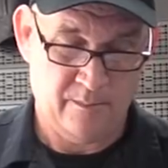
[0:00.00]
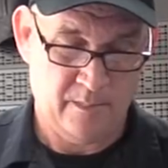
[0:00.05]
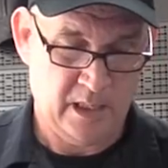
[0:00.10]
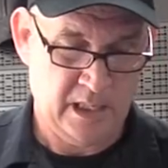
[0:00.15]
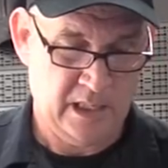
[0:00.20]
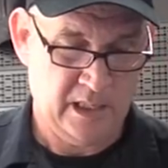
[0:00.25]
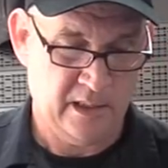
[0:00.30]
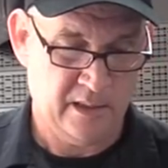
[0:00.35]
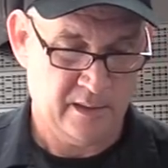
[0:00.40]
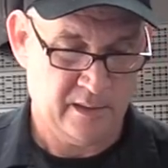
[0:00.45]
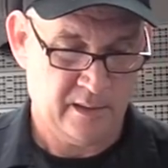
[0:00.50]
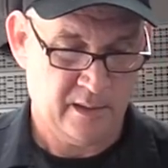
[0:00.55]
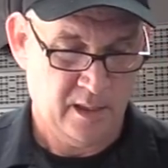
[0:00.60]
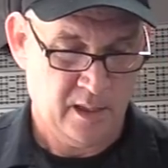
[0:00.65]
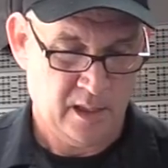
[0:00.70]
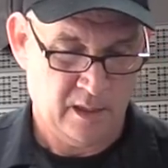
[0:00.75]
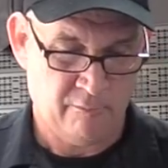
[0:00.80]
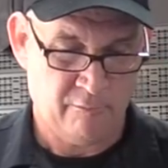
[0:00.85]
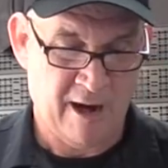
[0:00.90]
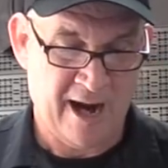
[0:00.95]

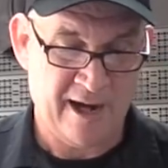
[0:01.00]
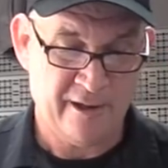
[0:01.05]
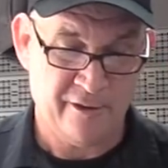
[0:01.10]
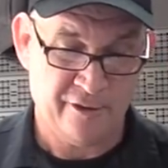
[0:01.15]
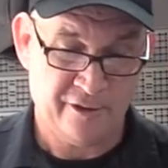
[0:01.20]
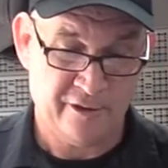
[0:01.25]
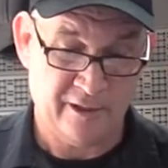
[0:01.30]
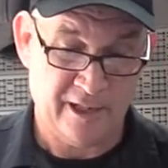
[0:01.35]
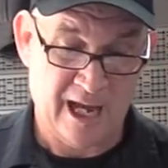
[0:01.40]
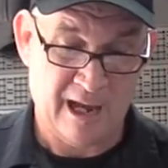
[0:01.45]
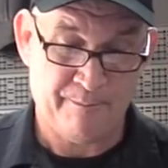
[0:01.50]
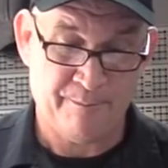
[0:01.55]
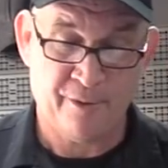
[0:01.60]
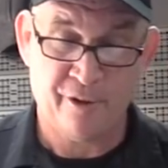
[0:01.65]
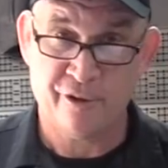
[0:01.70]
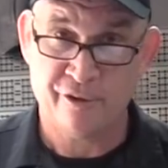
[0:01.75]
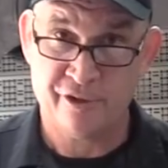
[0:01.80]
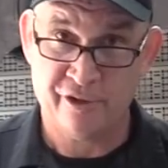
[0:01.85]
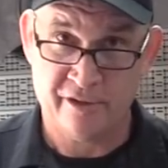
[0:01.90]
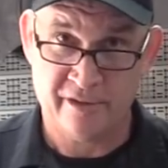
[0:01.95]
is a rider should not
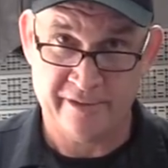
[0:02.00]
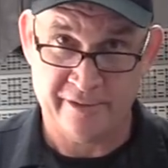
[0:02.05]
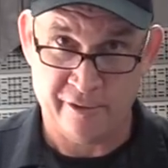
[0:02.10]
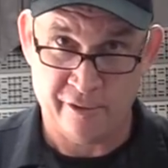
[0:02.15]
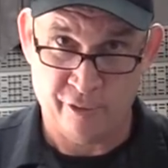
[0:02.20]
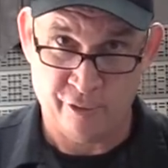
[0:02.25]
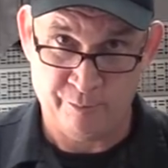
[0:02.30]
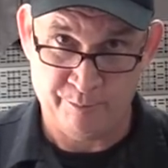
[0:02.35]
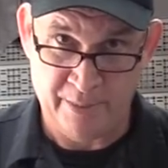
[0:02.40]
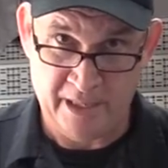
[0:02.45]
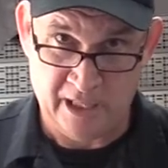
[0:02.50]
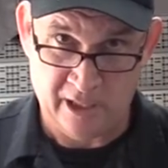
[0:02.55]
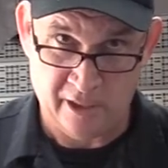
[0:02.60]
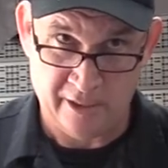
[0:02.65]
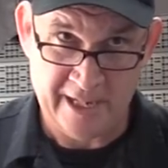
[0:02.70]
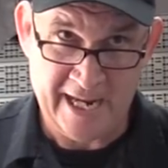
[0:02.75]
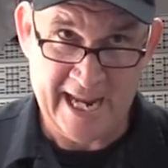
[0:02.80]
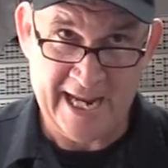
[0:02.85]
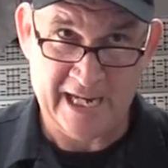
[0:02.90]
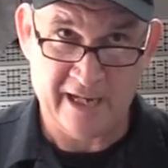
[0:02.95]
purchase their own bell
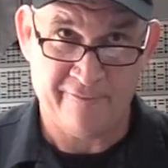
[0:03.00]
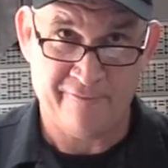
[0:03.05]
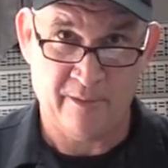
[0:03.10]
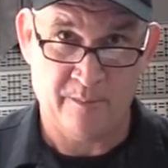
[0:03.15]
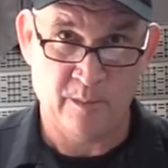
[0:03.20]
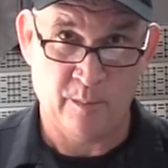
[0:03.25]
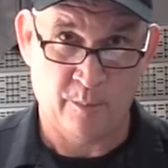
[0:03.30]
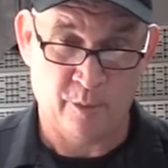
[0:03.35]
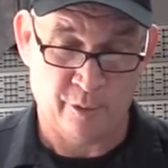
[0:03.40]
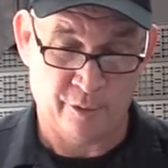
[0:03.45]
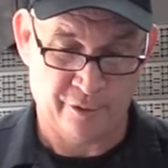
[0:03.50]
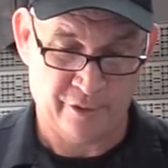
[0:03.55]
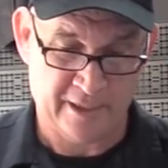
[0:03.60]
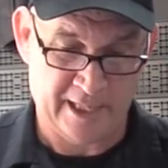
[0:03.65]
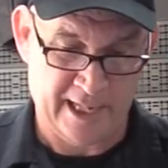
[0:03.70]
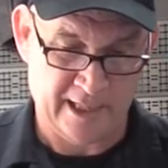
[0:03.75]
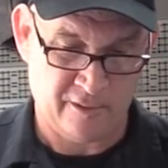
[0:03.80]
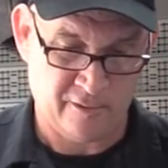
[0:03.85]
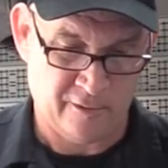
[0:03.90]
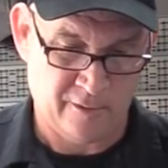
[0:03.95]
and hang it from the
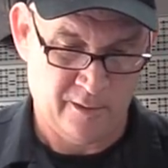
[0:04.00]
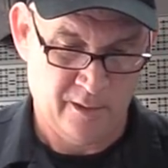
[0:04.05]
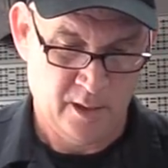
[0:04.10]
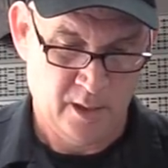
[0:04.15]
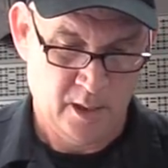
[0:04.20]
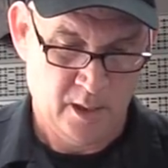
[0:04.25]
motorcycle.